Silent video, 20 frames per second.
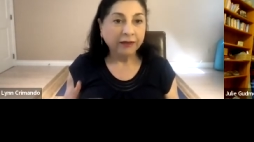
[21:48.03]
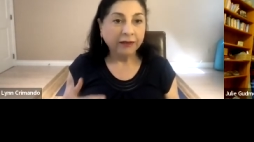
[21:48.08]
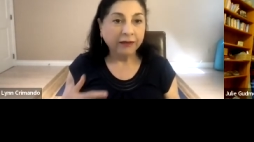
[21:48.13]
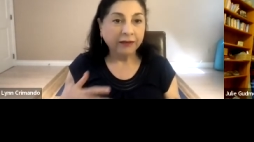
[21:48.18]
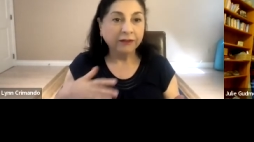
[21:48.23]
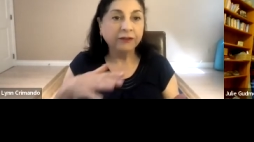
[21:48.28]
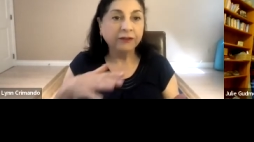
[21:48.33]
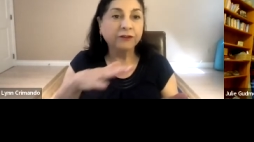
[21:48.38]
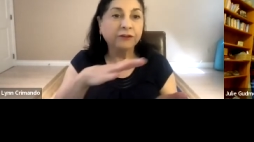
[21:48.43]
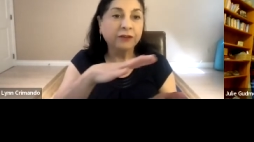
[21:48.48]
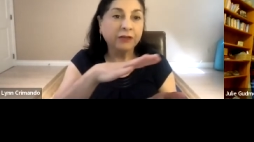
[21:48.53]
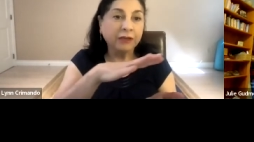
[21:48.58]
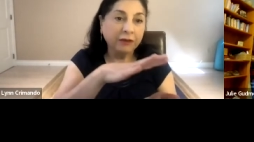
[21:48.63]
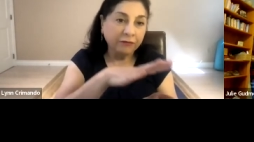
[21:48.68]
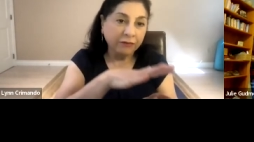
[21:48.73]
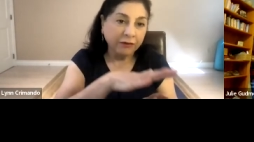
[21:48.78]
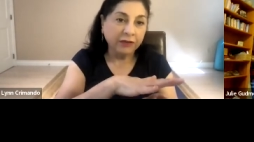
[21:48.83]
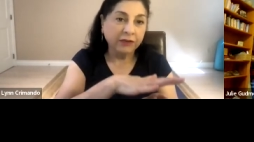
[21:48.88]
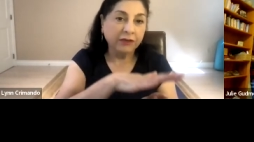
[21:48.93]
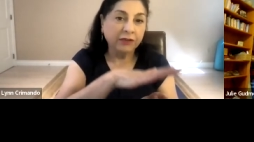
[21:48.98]
and you're
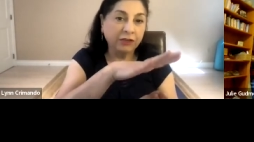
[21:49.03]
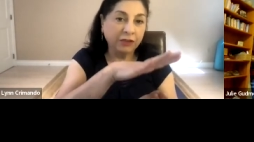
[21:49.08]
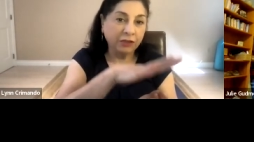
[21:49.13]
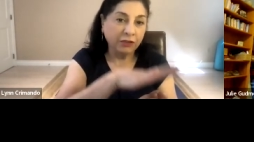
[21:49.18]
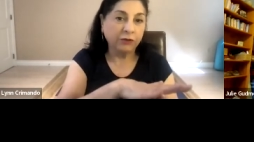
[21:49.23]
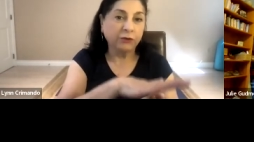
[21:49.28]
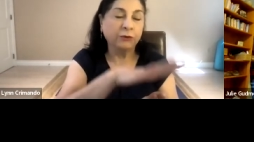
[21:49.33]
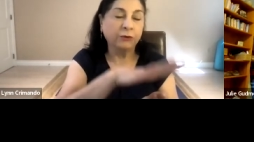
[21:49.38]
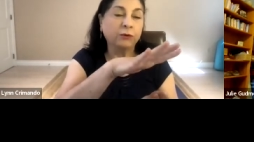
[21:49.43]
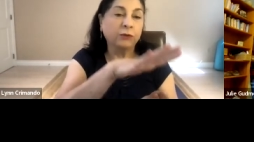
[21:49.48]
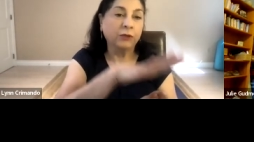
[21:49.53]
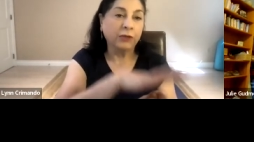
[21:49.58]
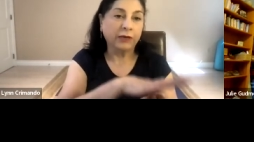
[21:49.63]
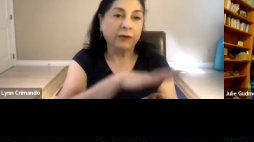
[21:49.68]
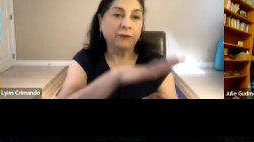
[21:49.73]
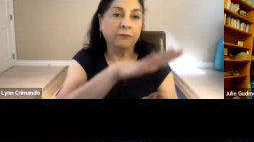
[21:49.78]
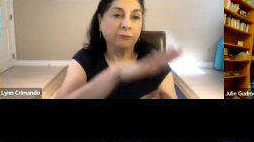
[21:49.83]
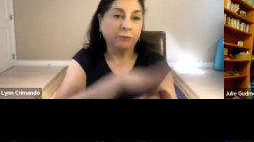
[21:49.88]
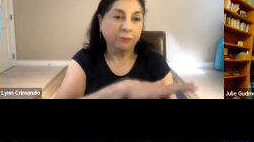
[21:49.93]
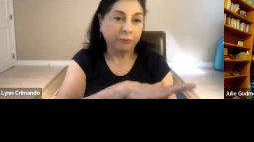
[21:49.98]
giving a cue
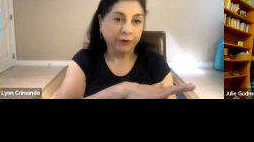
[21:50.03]
like